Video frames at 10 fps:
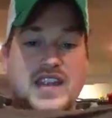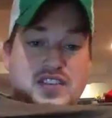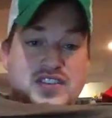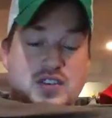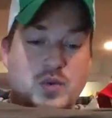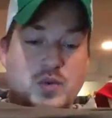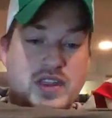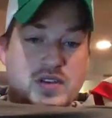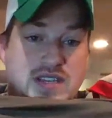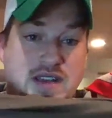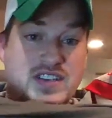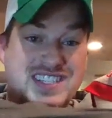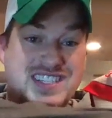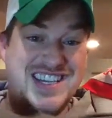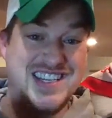sold one of those, never
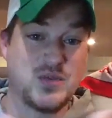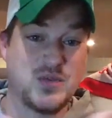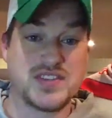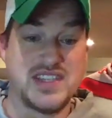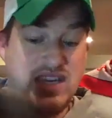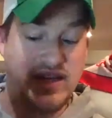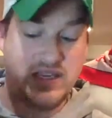seen it. We'll see.